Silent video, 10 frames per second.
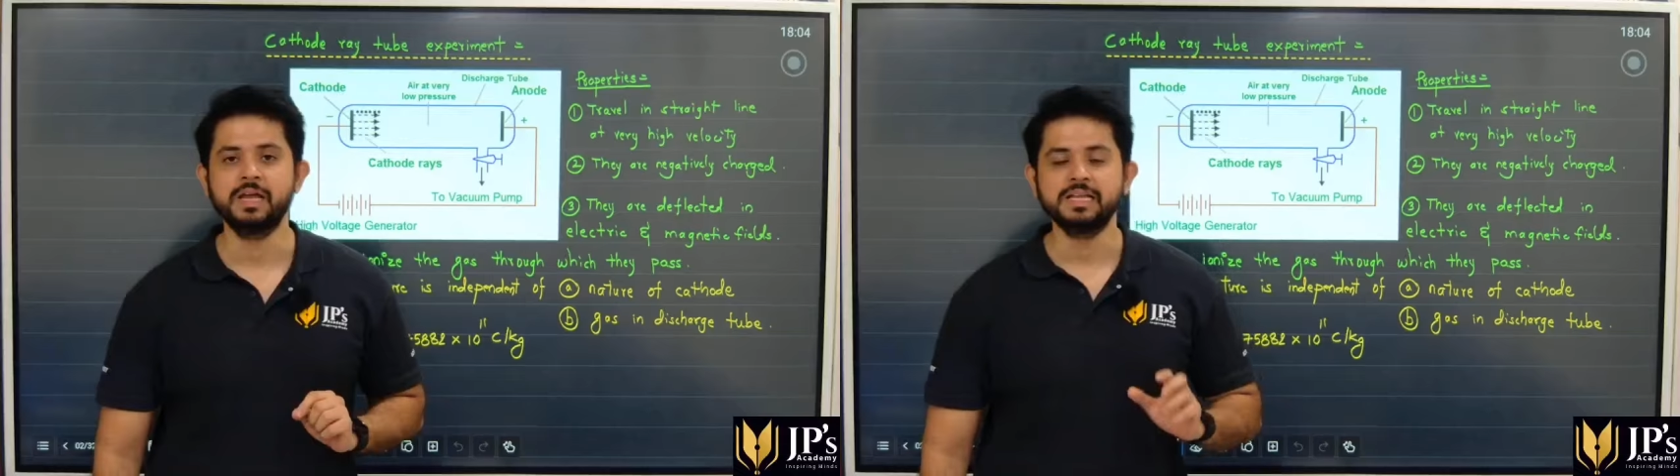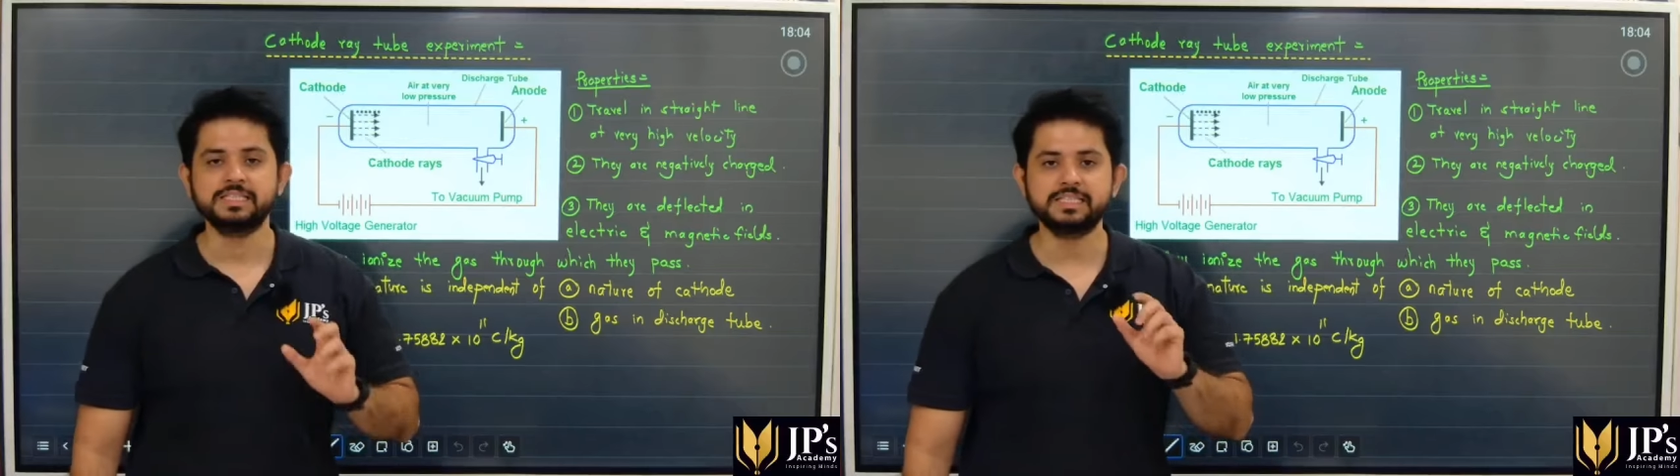
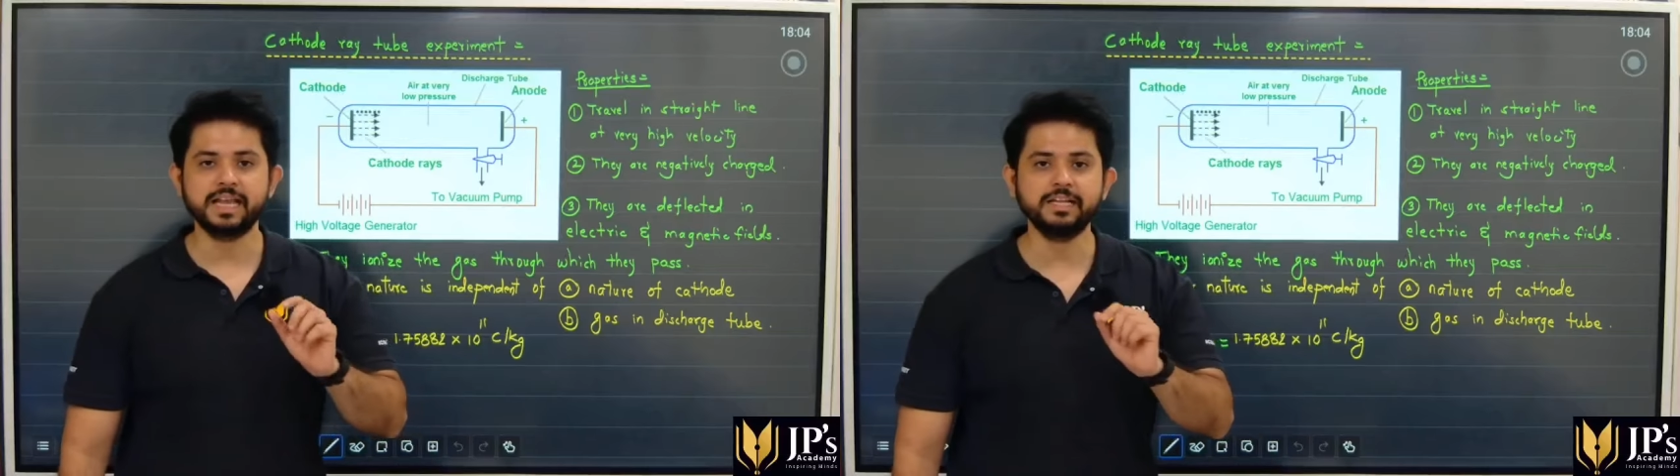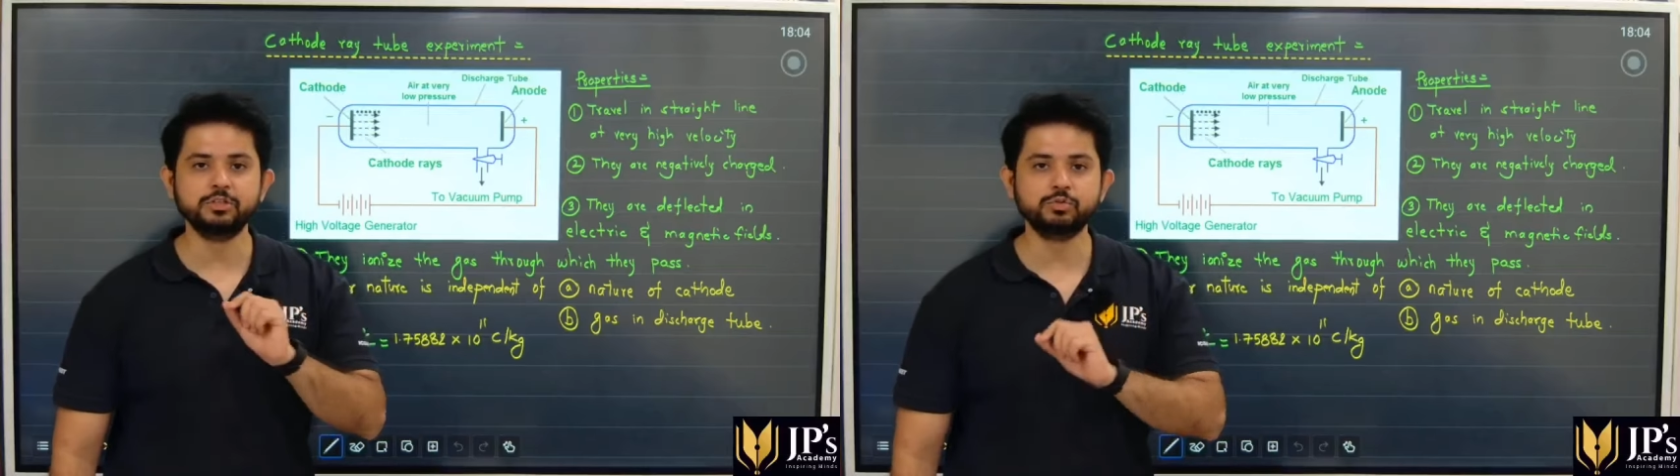
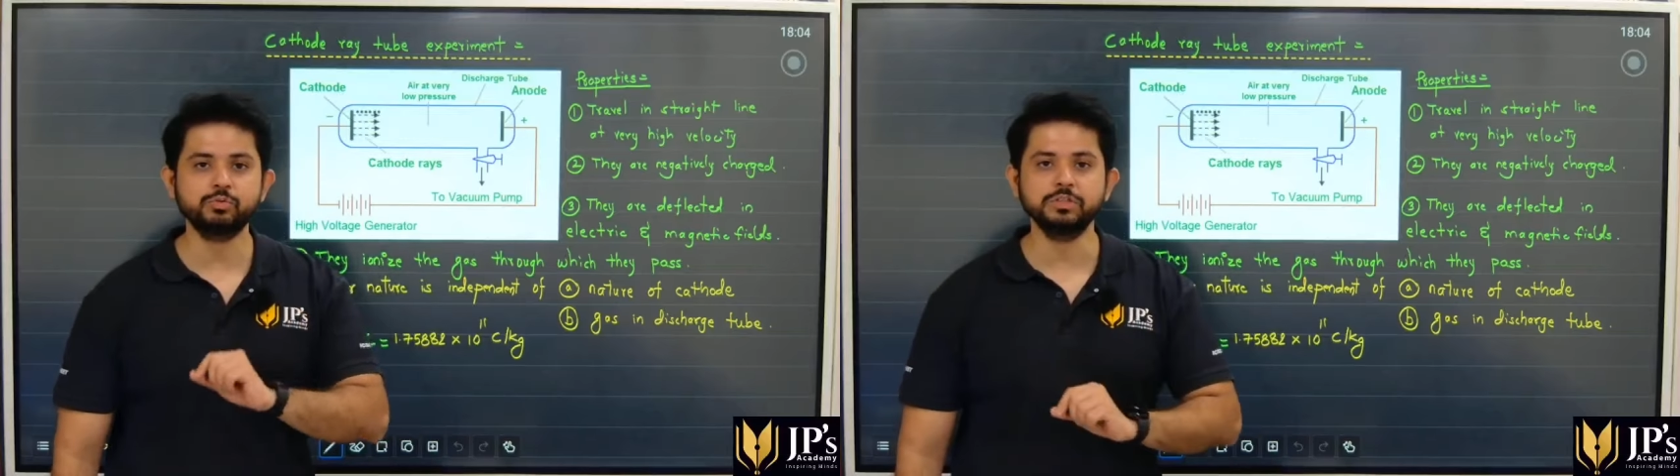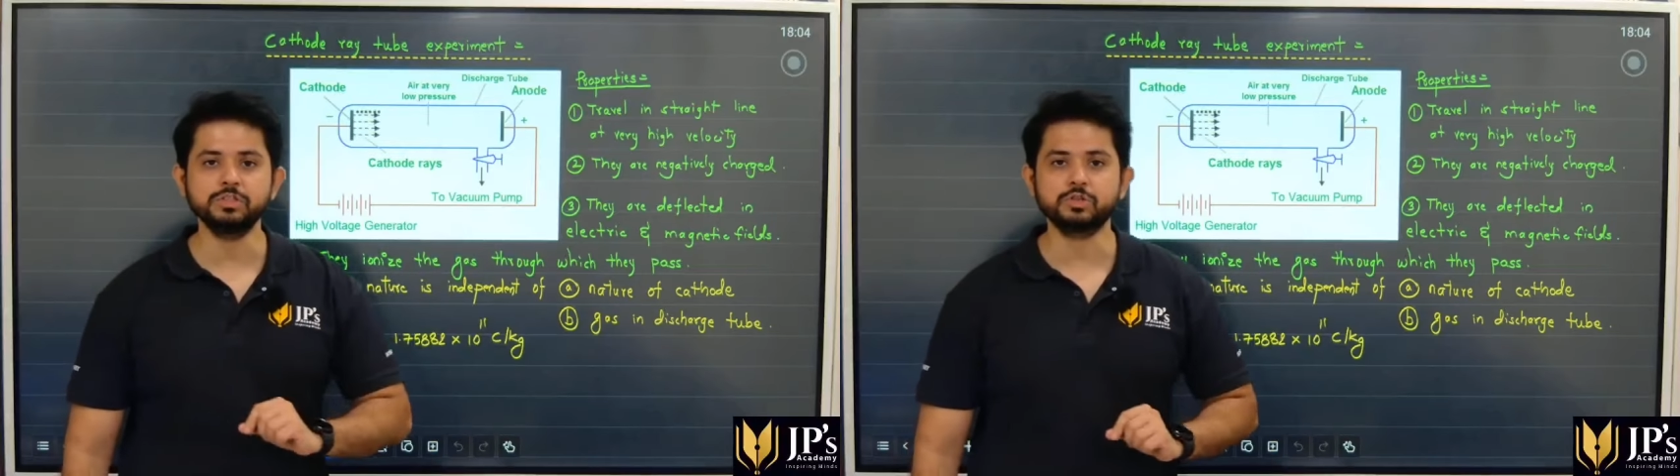Second
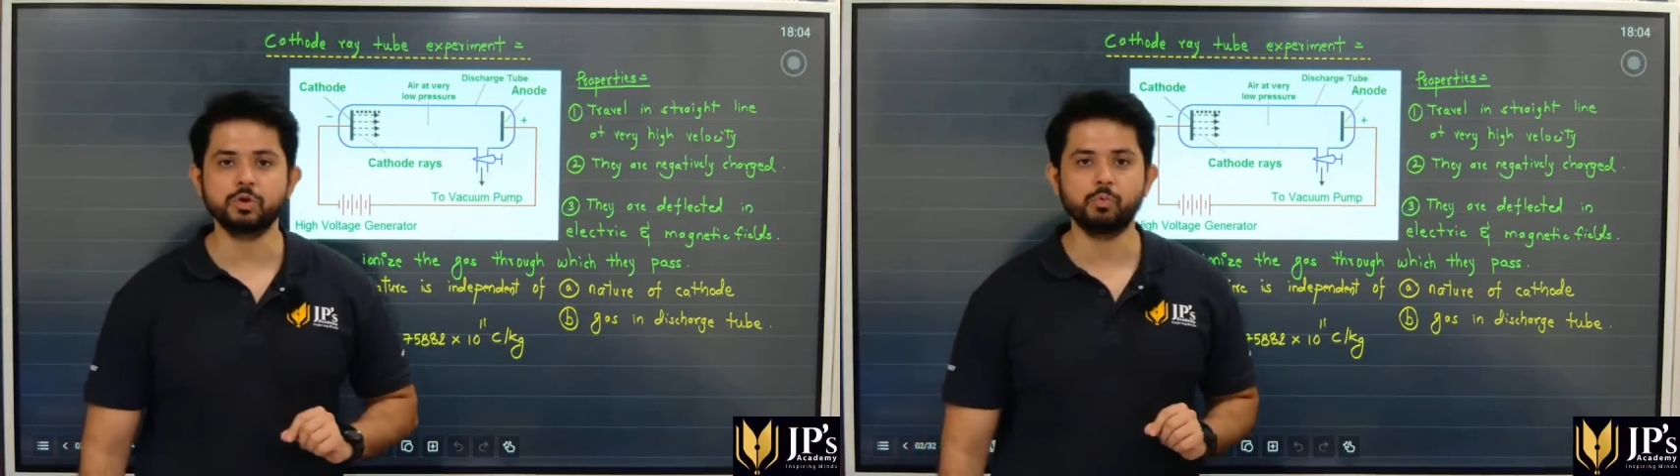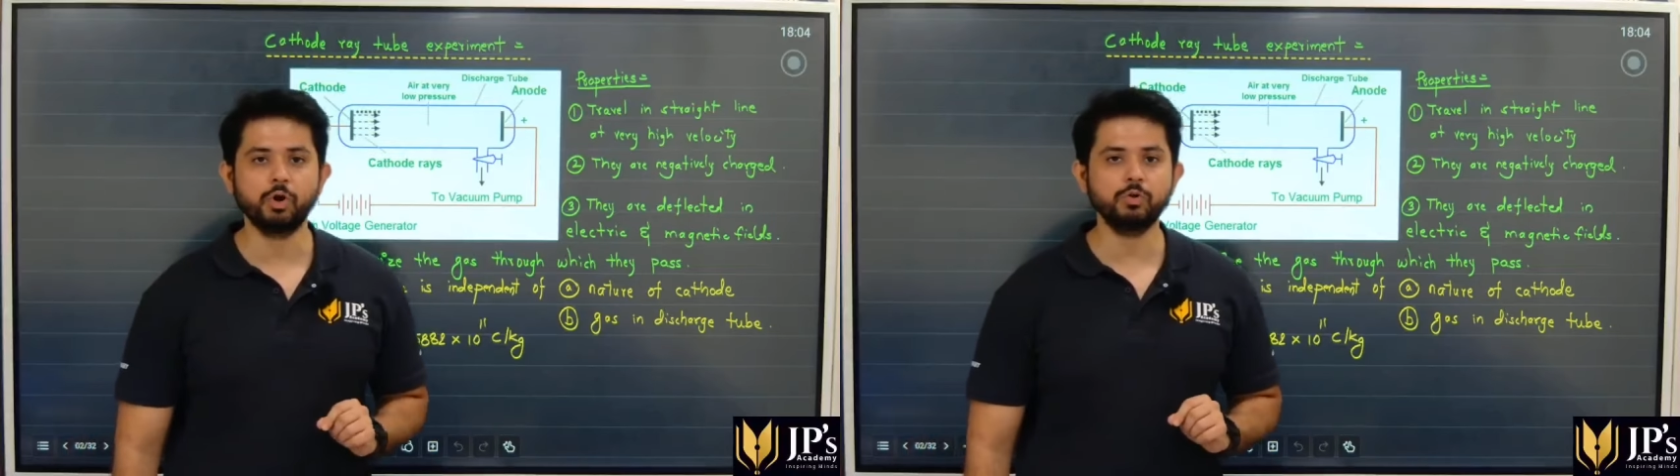students,
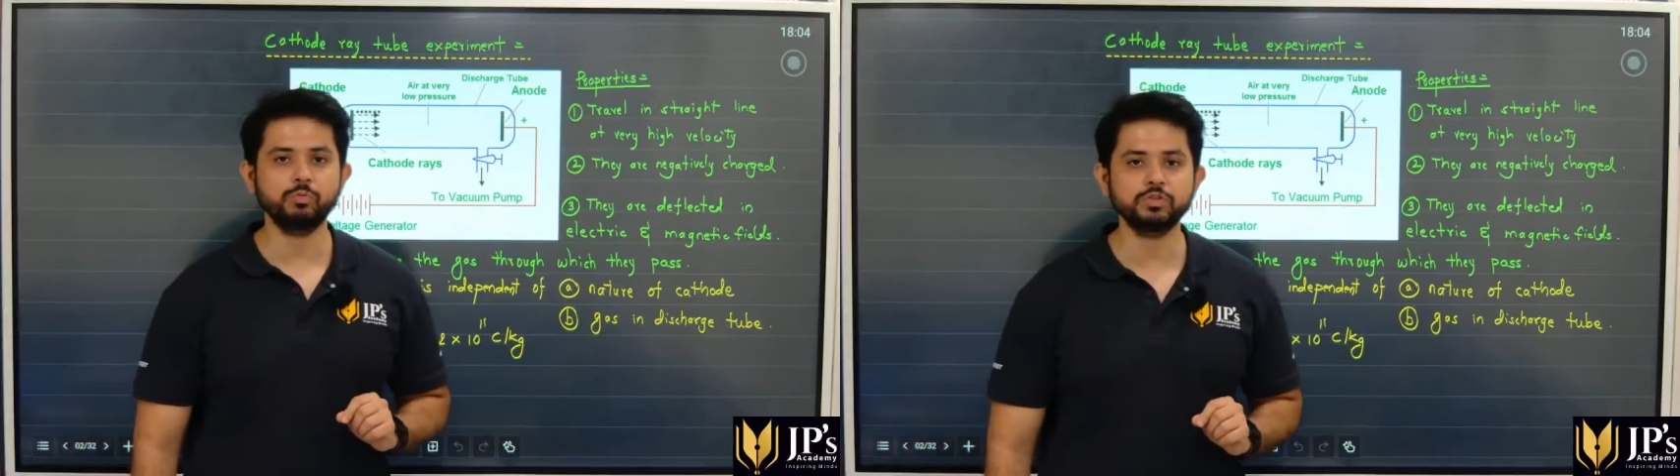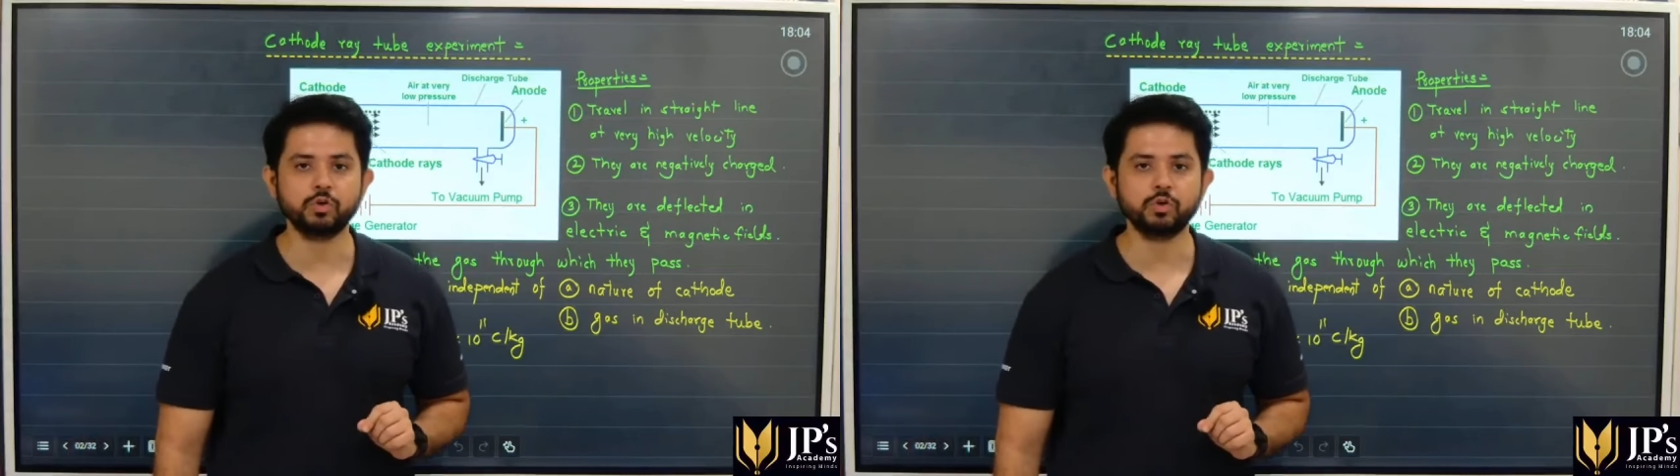what was